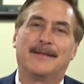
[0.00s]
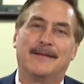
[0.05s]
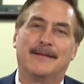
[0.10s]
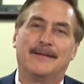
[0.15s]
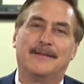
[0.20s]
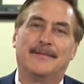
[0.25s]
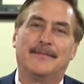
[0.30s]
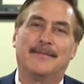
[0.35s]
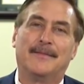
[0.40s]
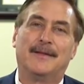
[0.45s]

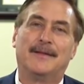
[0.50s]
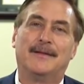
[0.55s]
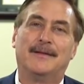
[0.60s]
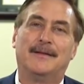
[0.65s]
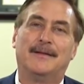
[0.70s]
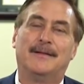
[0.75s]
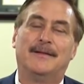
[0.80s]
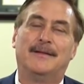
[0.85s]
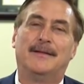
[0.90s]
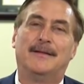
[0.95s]

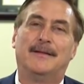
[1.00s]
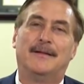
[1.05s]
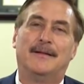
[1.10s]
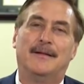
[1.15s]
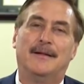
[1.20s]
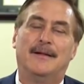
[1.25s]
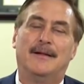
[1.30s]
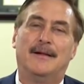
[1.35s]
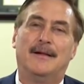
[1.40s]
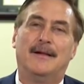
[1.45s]

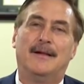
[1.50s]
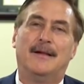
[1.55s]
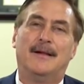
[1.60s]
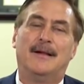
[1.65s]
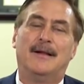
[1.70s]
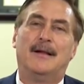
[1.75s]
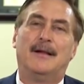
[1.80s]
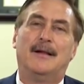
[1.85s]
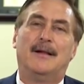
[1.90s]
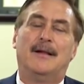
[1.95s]

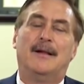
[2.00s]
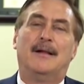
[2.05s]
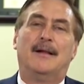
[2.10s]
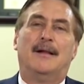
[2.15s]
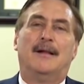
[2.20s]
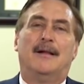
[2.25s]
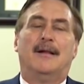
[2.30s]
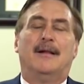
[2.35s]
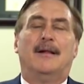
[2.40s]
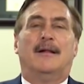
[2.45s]

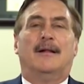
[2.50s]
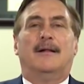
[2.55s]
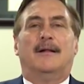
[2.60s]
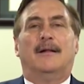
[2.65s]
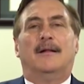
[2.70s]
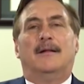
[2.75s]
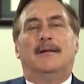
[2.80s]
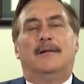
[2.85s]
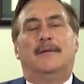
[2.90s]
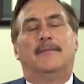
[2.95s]

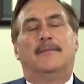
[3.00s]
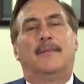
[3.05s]
This person isn't speaking.